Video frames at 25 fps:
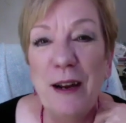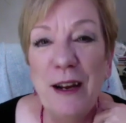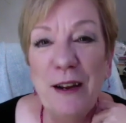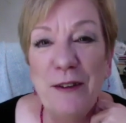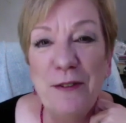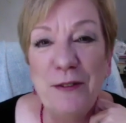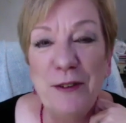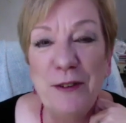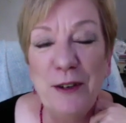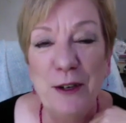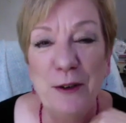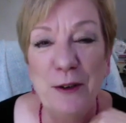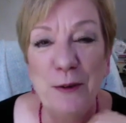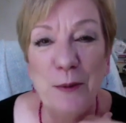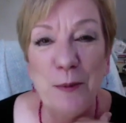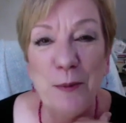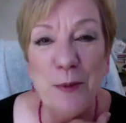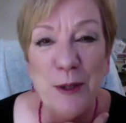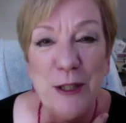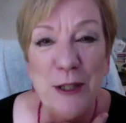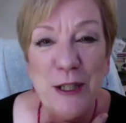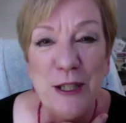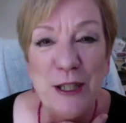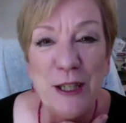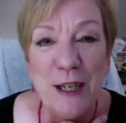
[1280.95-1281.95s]
If you
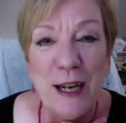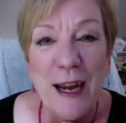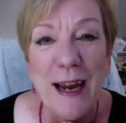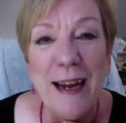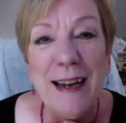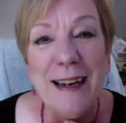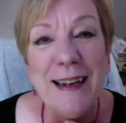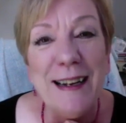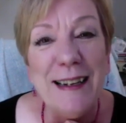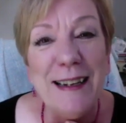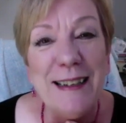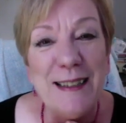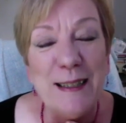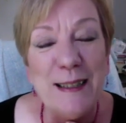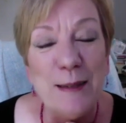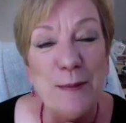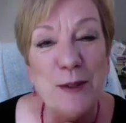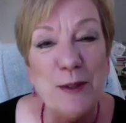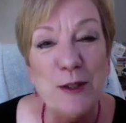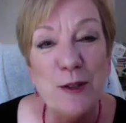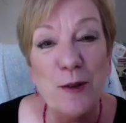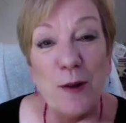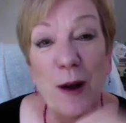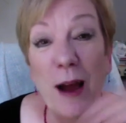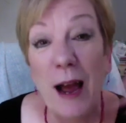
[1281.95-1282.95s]
appreciate it,
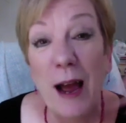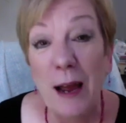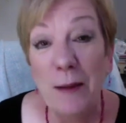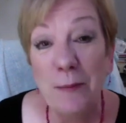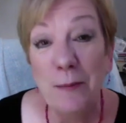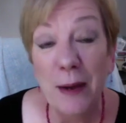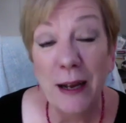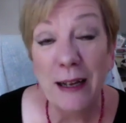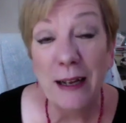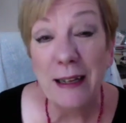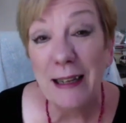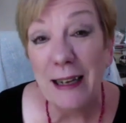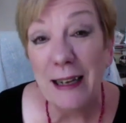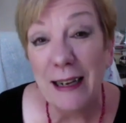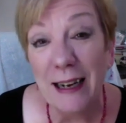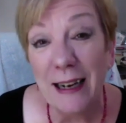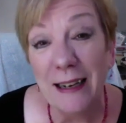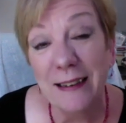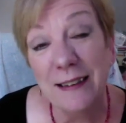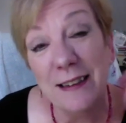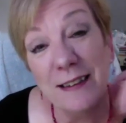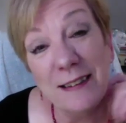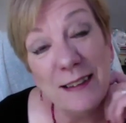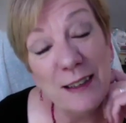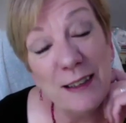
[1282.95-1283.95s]
subscribe by
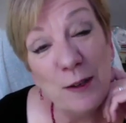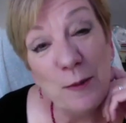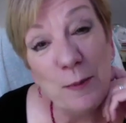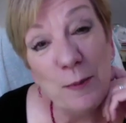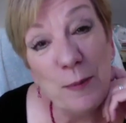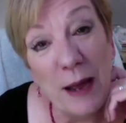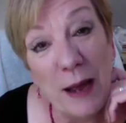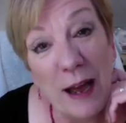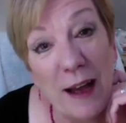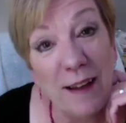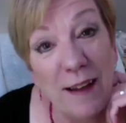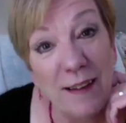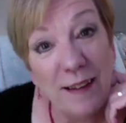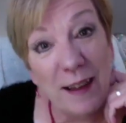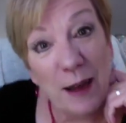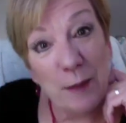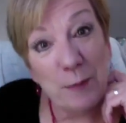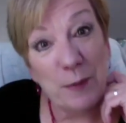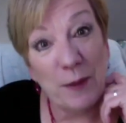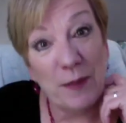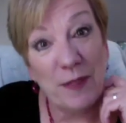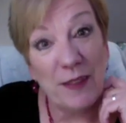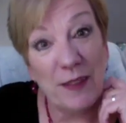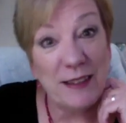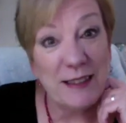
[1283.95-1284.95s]
clicking the little bell up
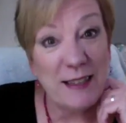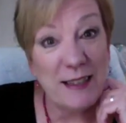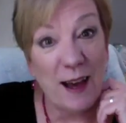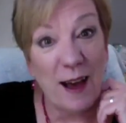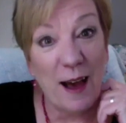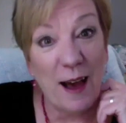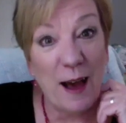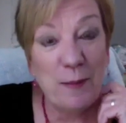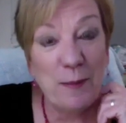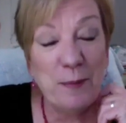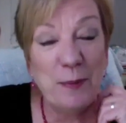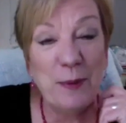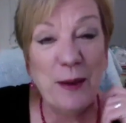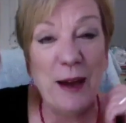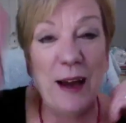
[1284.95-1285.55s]
at the top